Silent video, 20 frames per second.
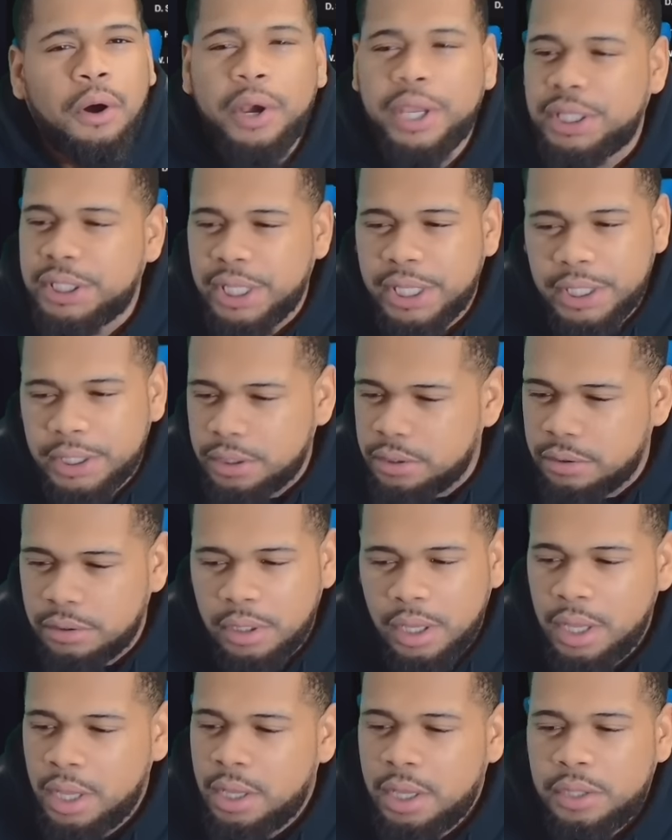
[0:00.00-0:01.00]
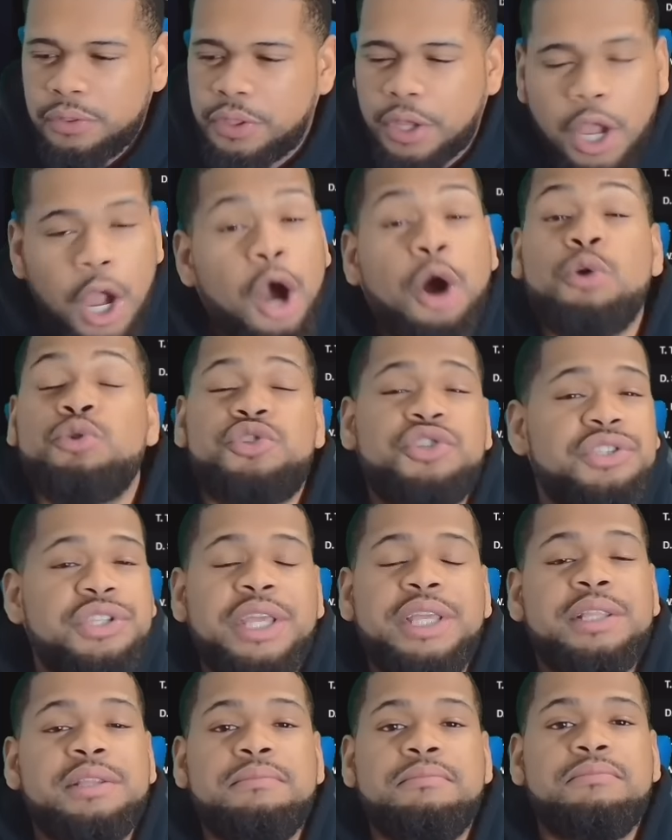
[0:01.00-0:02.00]
The coach
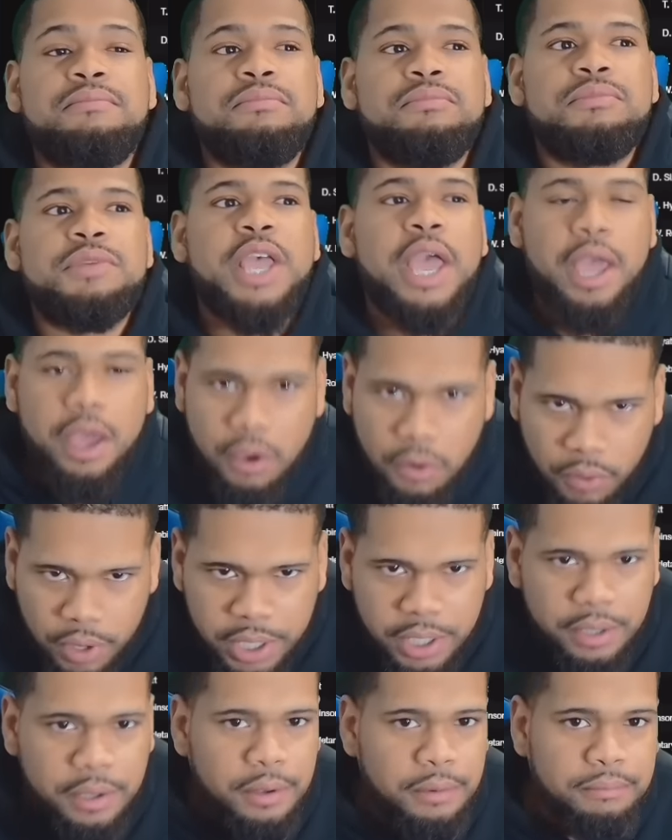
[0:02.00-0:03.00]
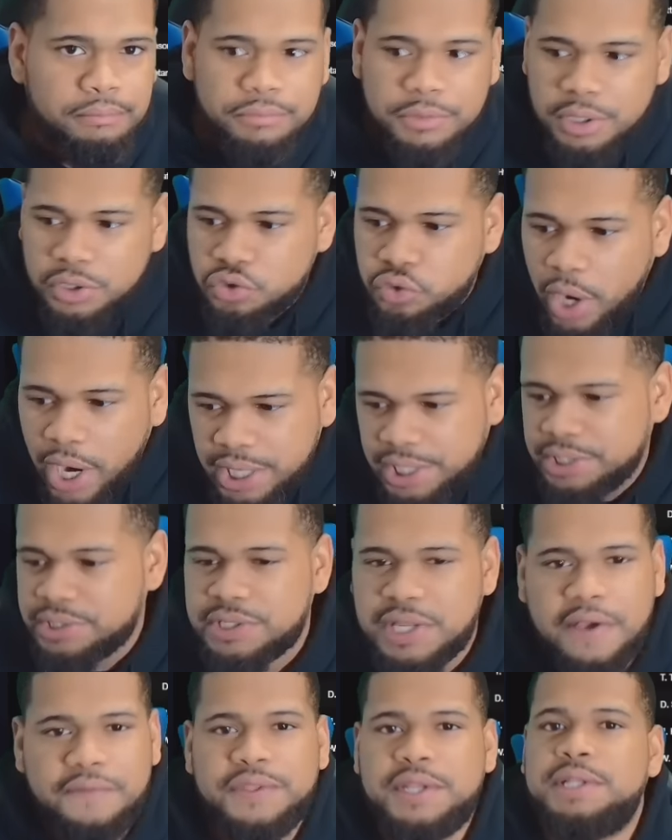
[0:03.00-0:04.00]
didn't tell him. The training
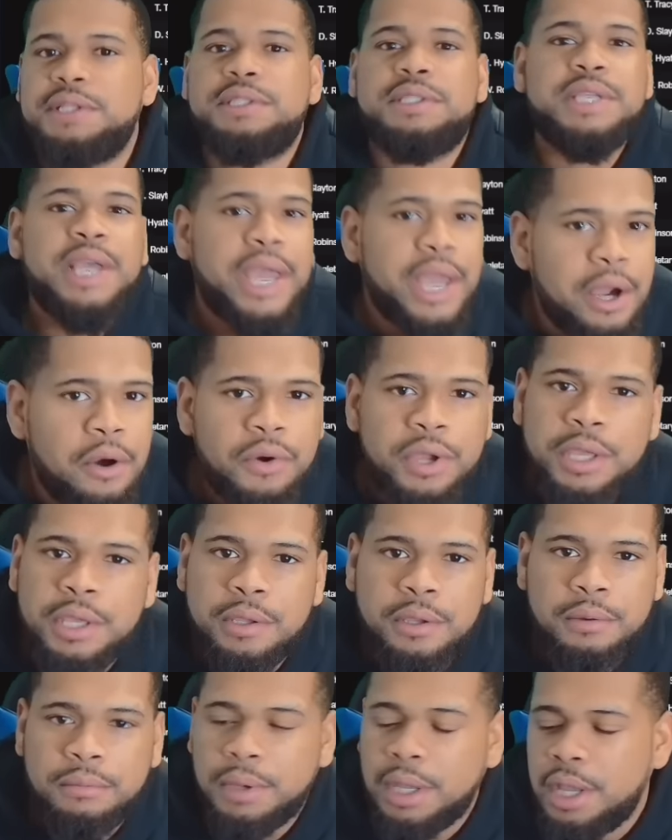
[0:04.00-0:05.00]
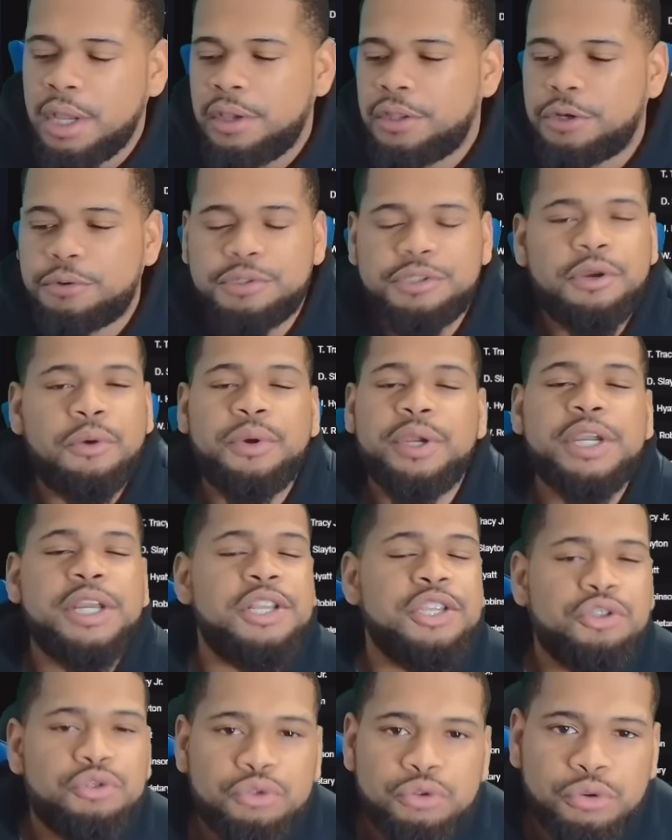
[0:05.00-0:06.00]
staff didn't tell him. There was no
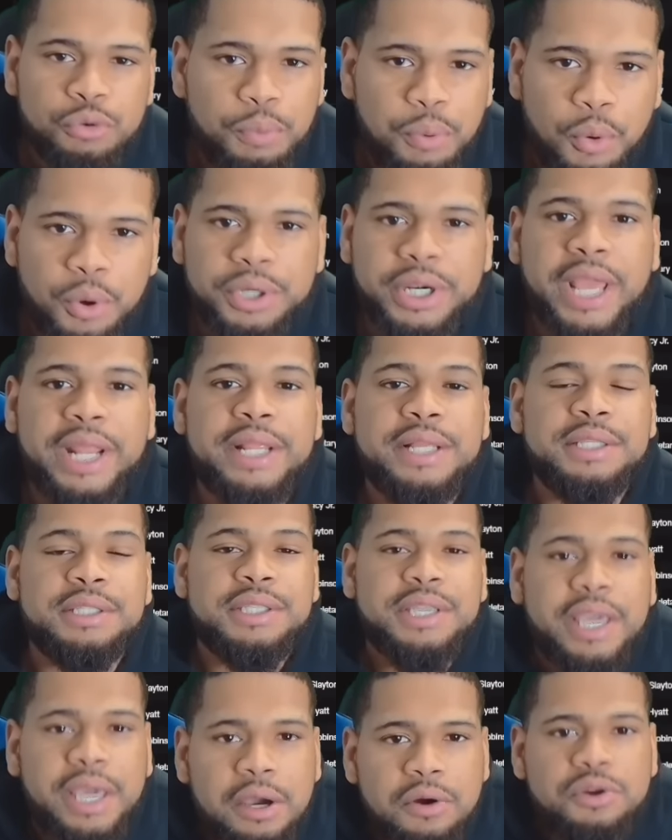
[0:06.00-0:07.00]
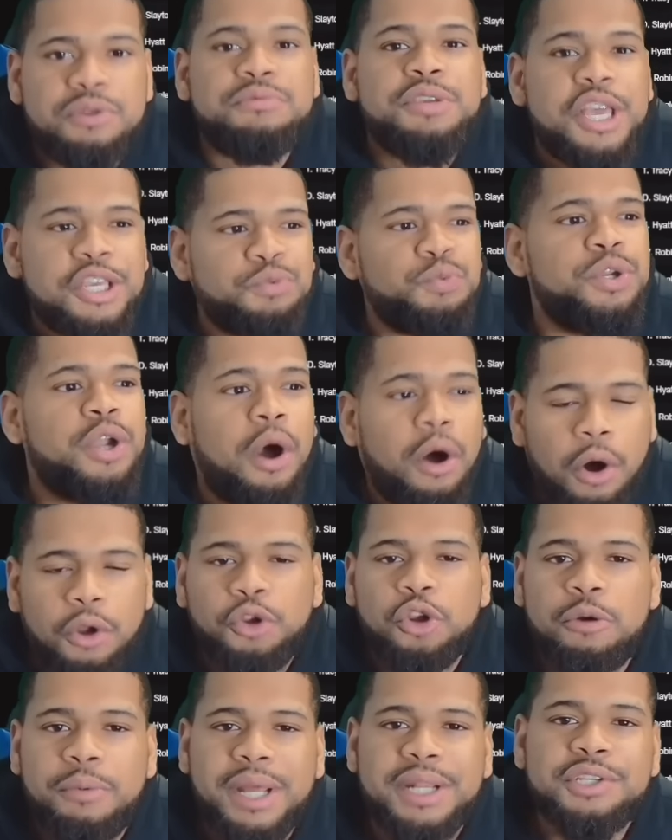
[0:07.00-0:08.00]
injury report. They didn't tell him. Yes, we all
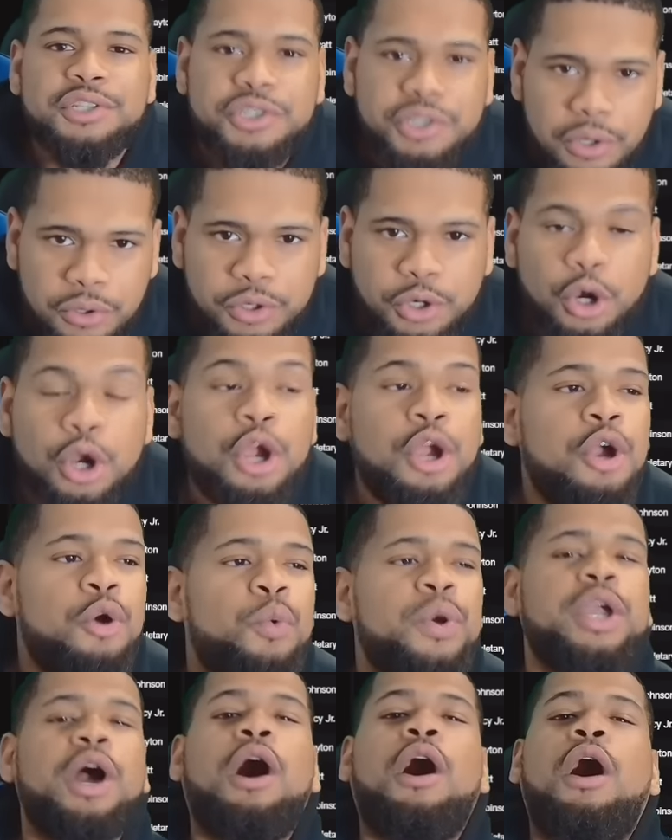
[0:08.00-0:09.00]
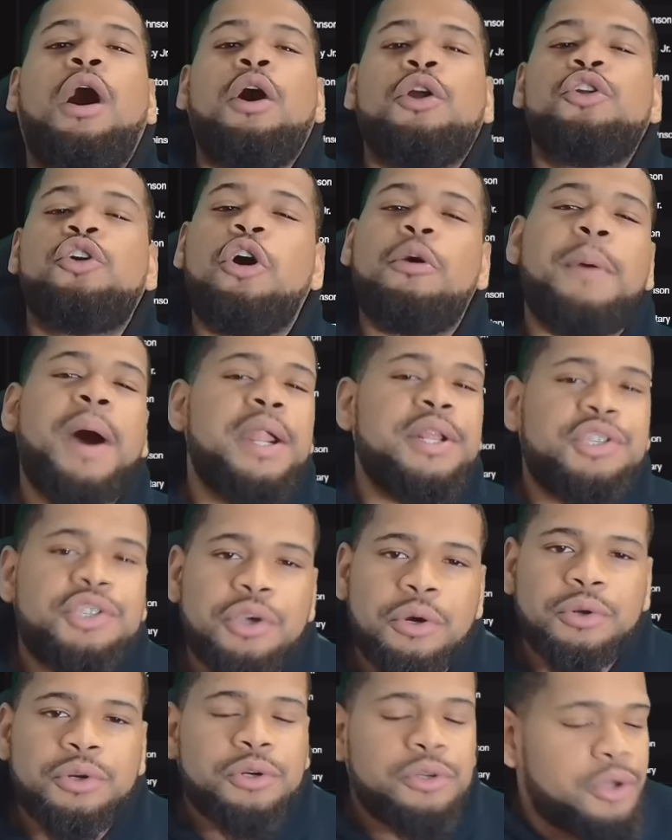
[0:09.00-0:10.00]
know about his shoulder. We all know about his
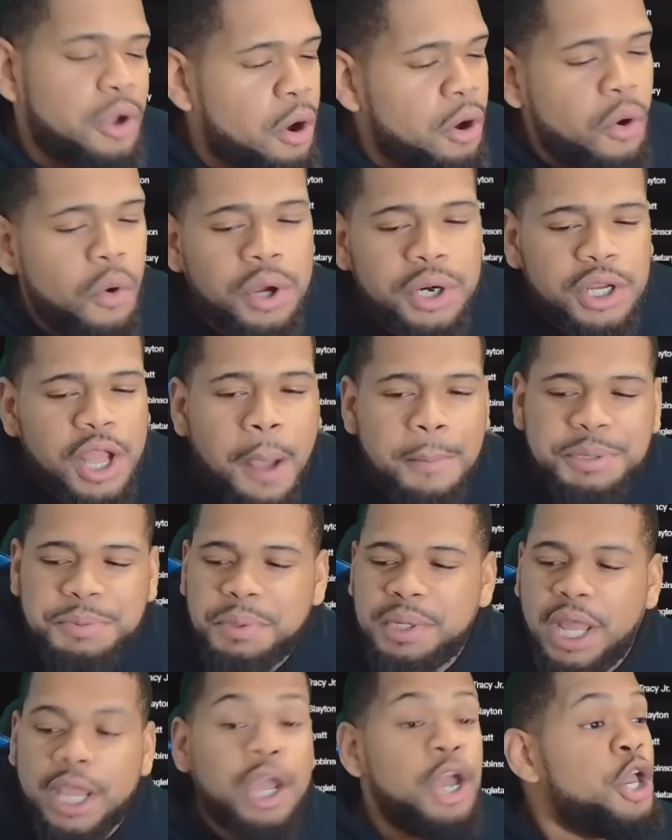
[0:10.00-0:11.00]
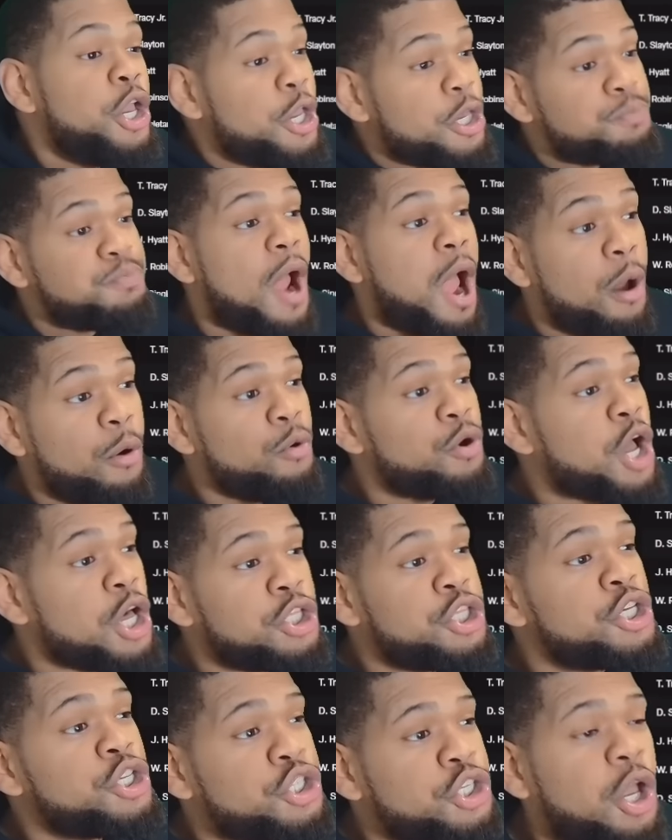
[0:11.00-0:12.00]
shoulder. Don't go in the comments and be like, it's probably because
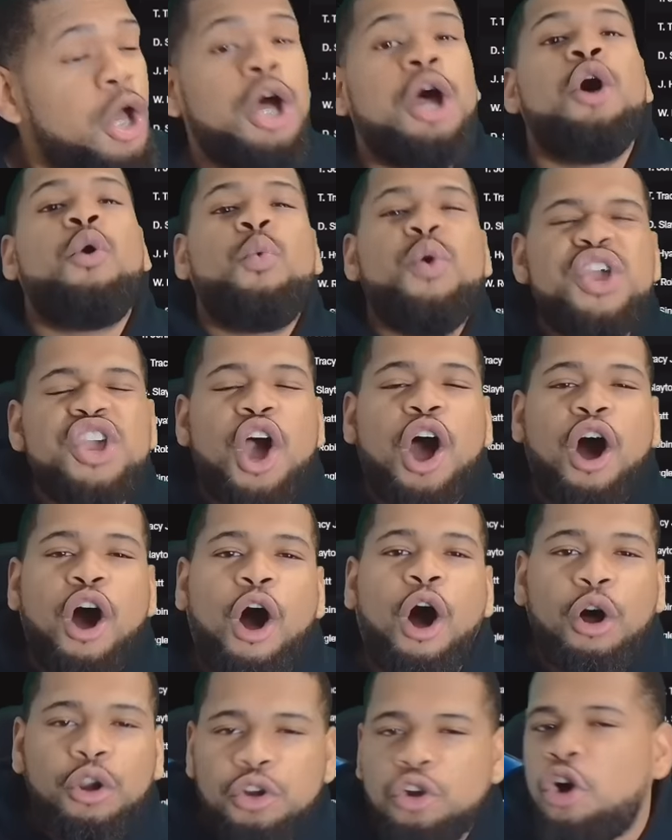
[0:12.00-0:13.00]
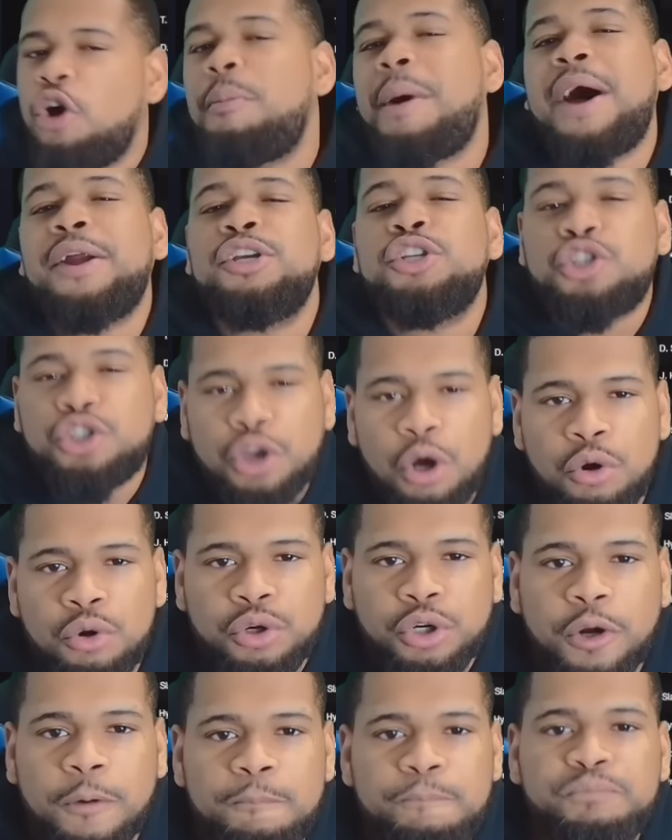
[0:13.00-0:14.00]
his shoulder. We all know about his
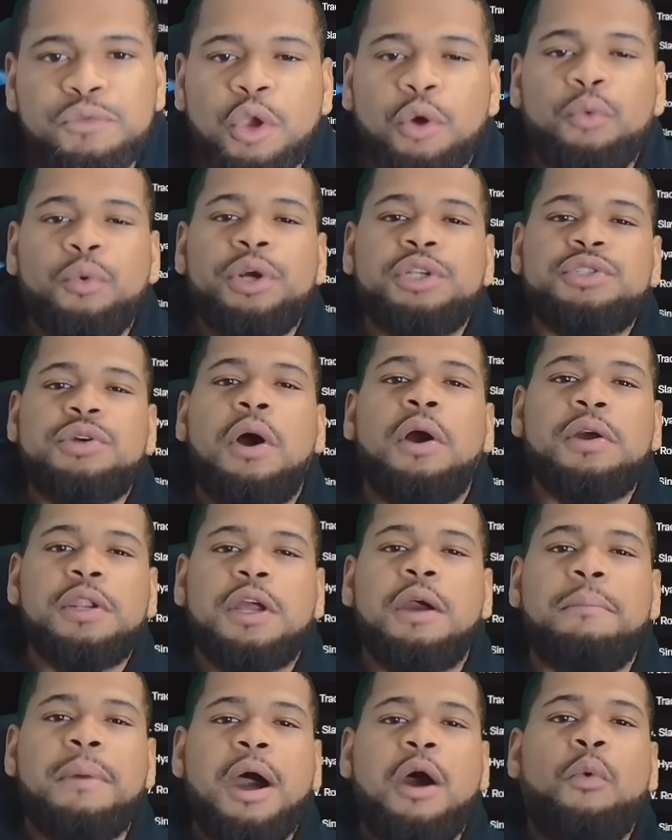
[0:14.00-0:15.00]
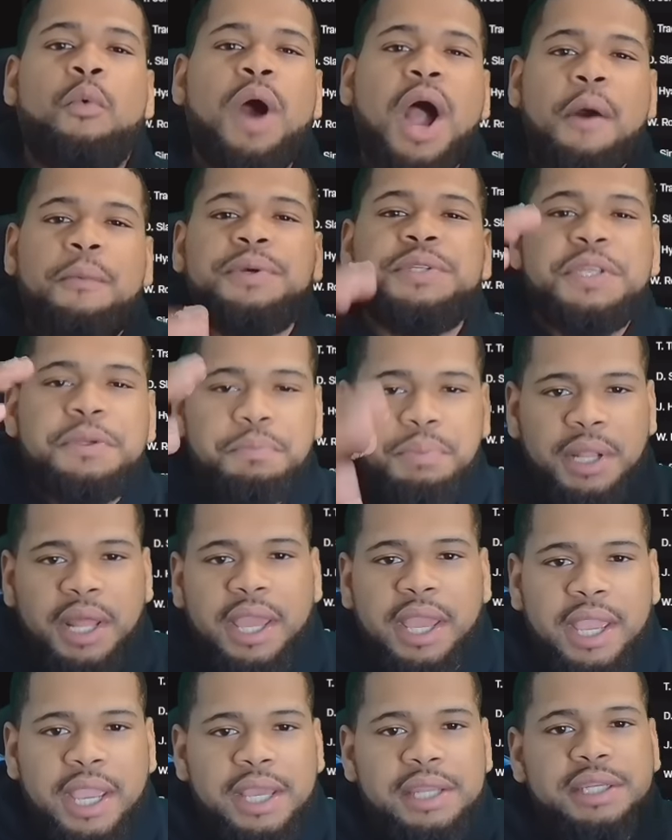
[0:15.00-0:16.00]
shoulder. We're talking about why was he
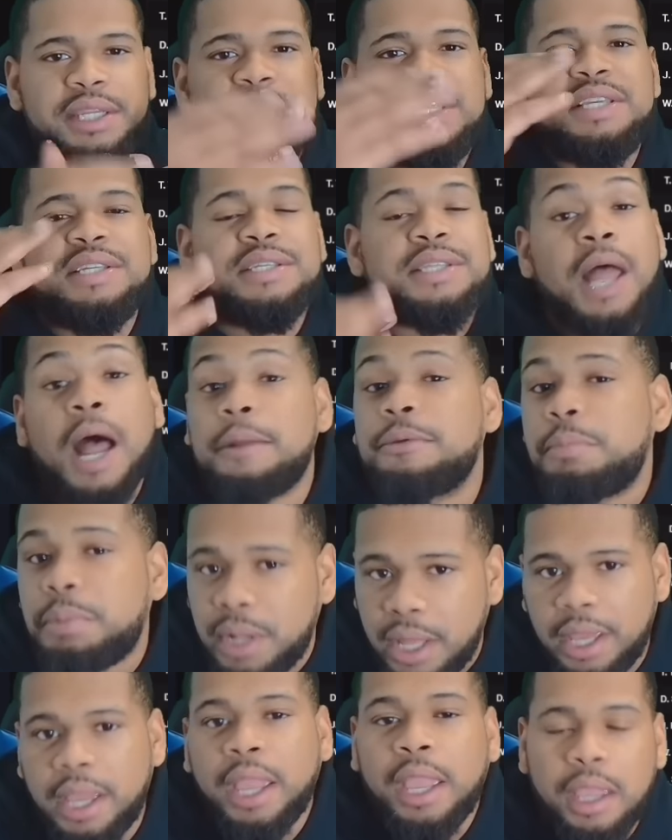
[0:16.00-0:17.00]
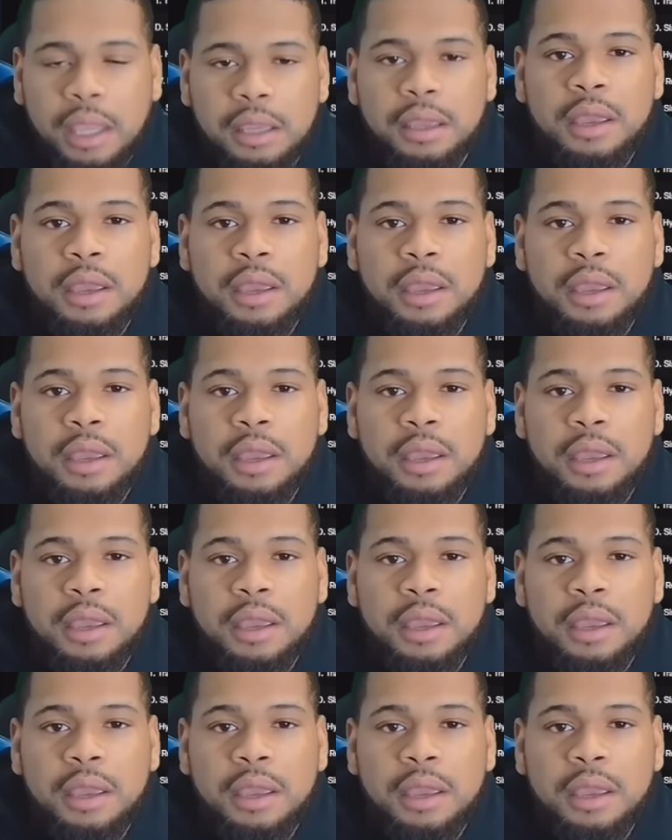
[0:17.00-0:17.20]
playing and then he stopped playing.